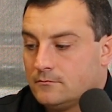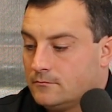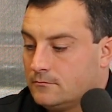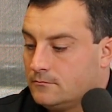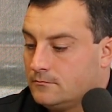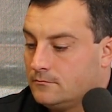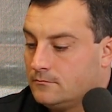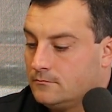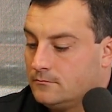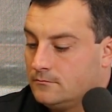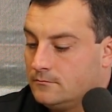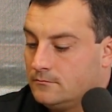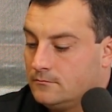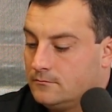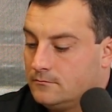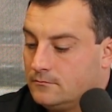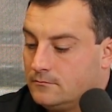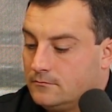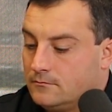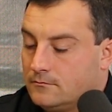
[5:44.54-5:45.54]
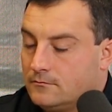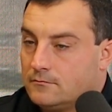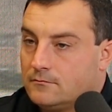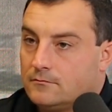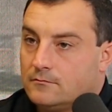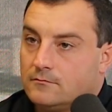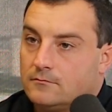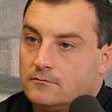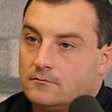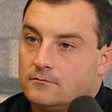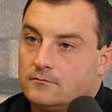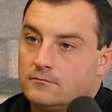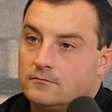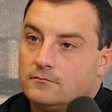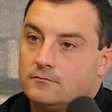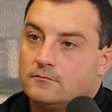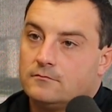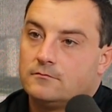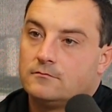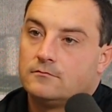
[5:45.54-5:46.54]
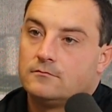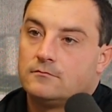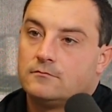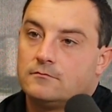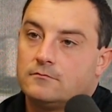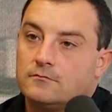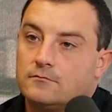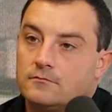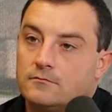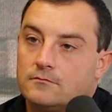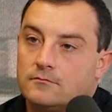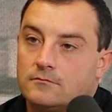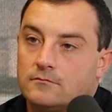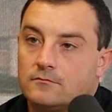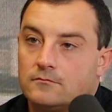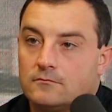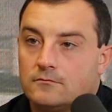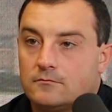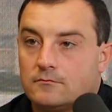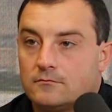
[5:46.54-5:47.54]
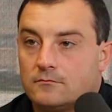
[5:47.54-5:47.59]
No words are spoken by the person on screen.